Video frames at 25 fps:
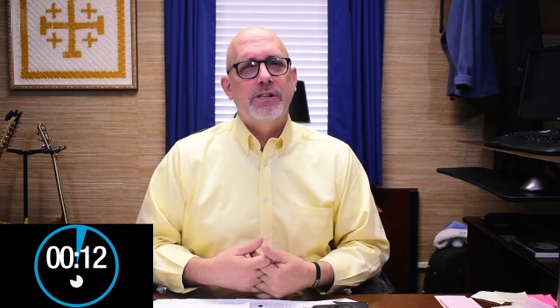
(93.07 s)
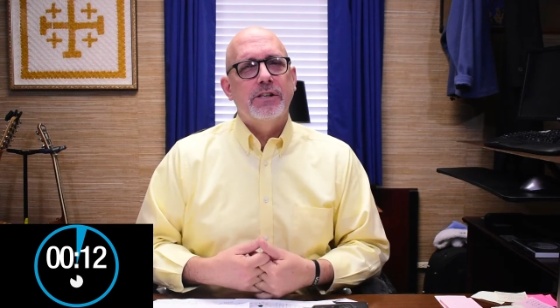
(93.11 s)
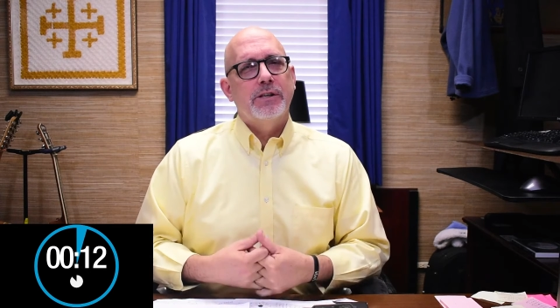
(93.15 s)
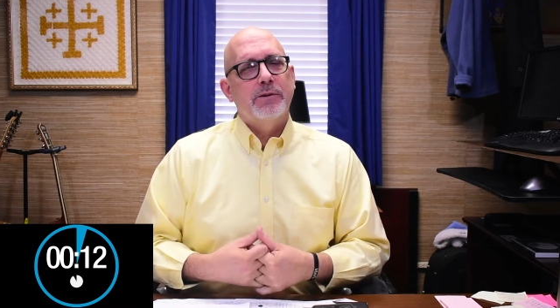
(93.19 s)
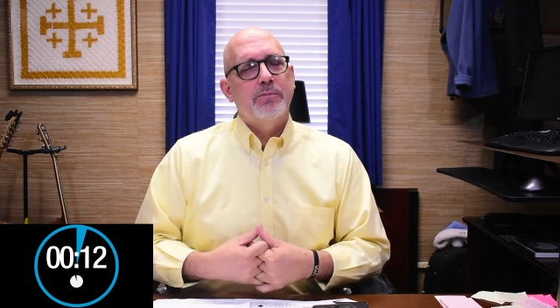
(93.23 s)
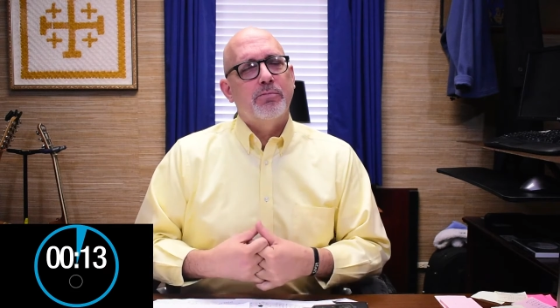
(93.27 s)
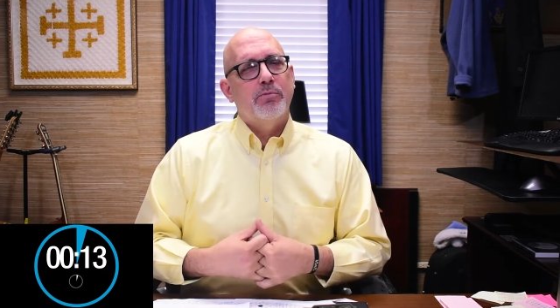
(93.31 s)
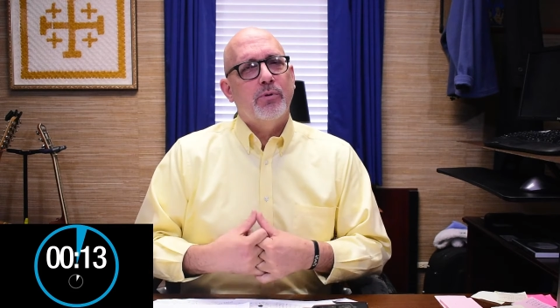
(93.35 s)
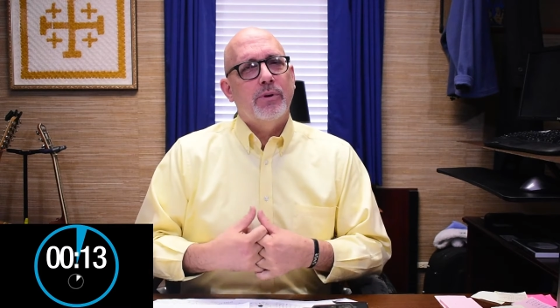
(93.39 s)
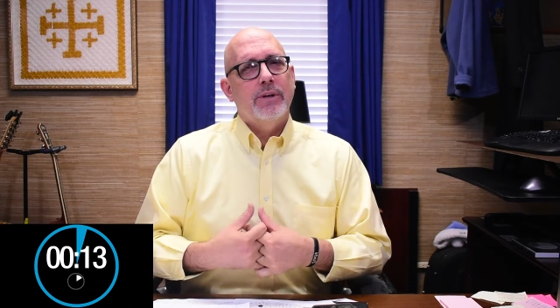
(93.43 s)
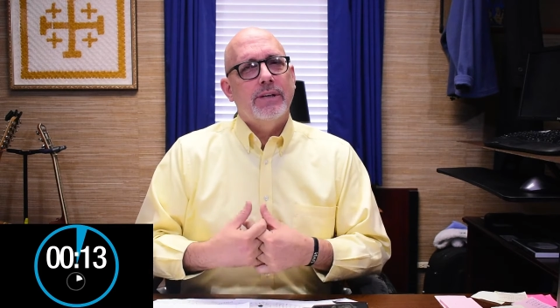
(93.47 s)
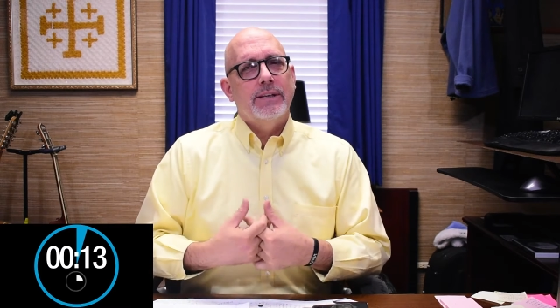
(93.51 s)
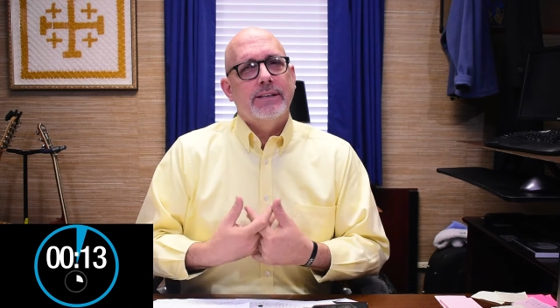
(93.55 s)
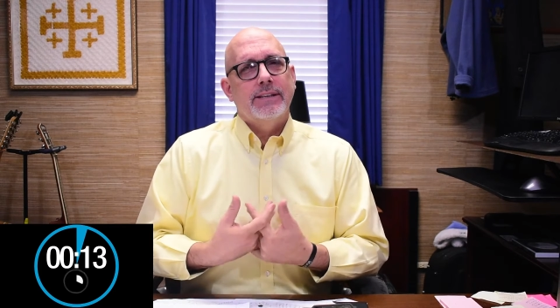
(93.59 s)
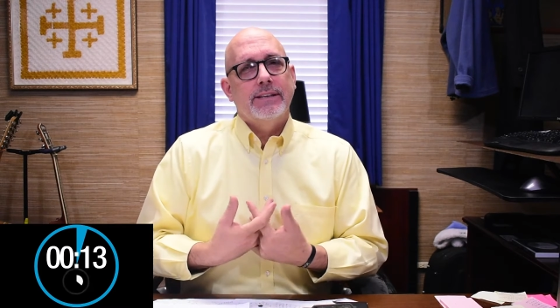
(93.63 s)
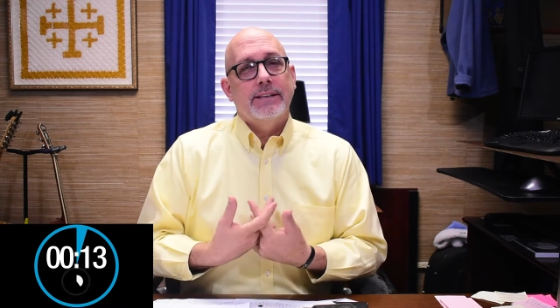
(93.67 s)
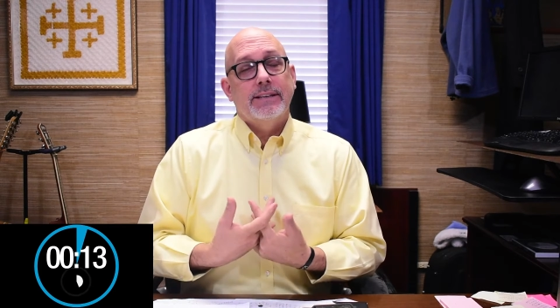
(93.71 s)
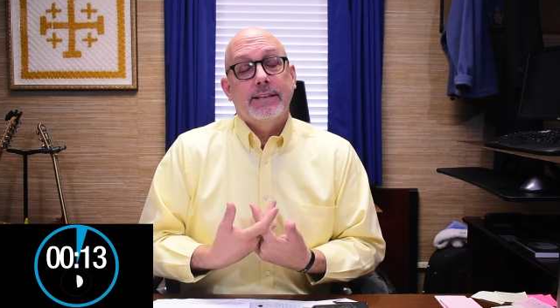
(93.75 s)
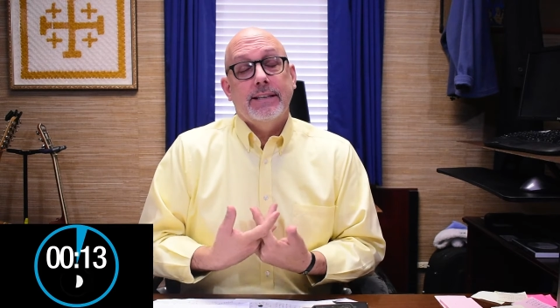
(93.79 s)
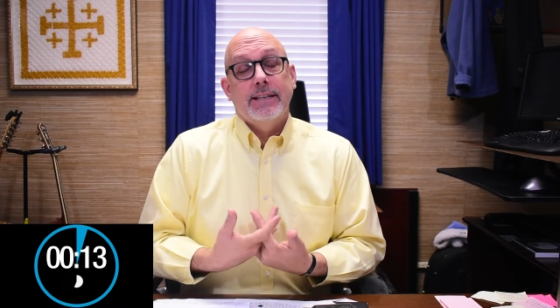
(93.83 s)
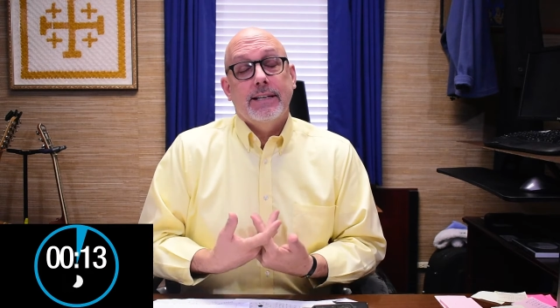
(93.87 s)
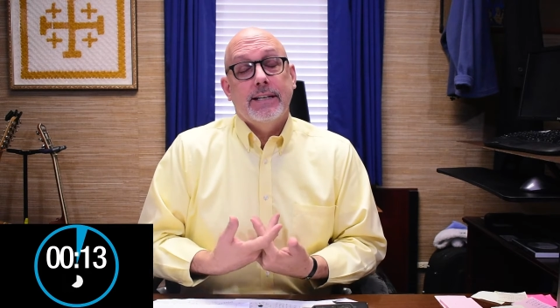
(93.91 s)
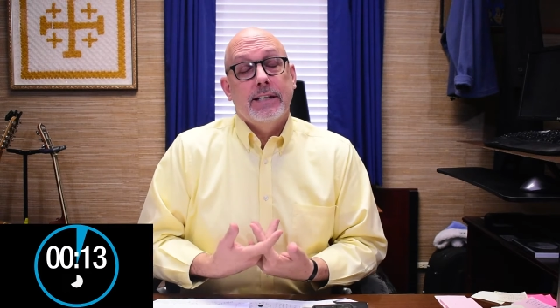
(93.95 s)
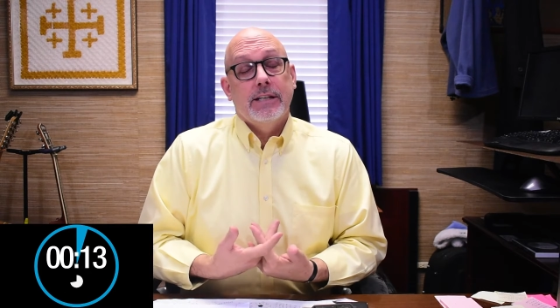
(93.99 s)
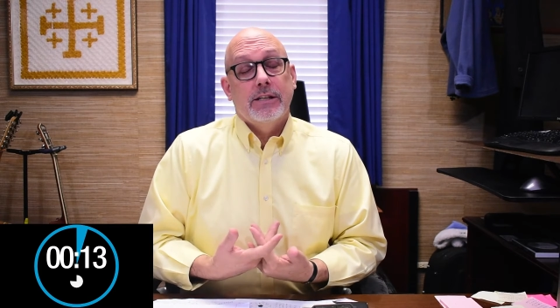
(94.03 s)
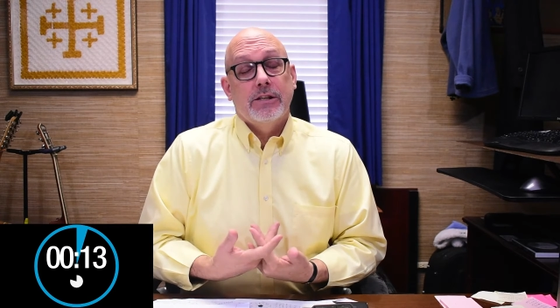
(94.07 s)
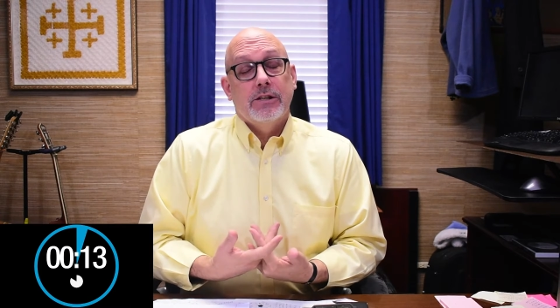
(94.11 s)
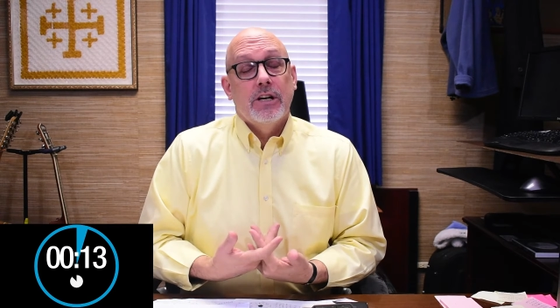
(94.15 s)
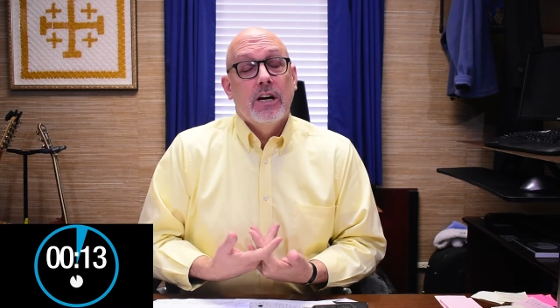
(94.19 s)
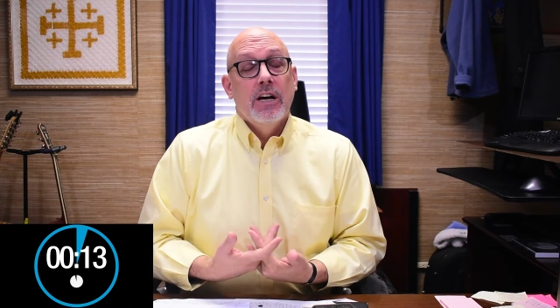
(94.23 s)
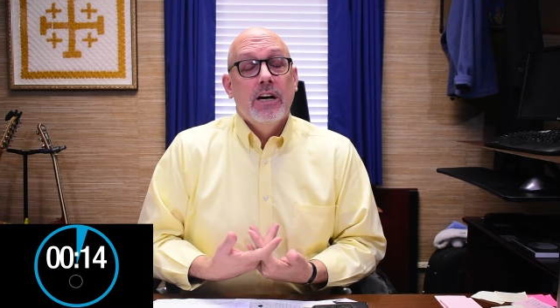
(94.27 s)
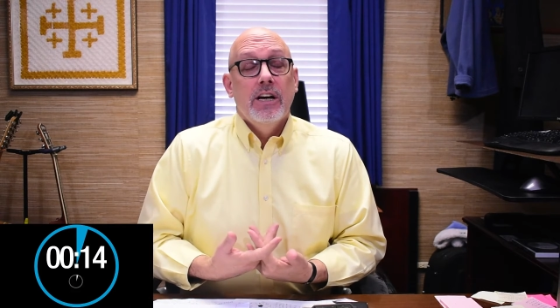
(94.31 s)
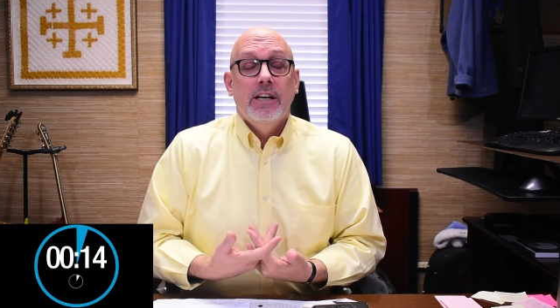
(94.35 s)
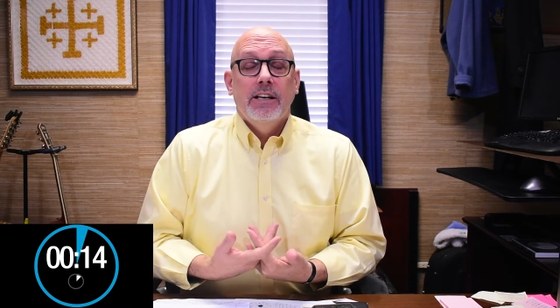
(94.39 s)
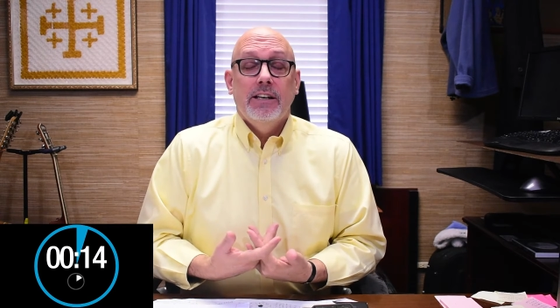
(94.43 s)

His presence and His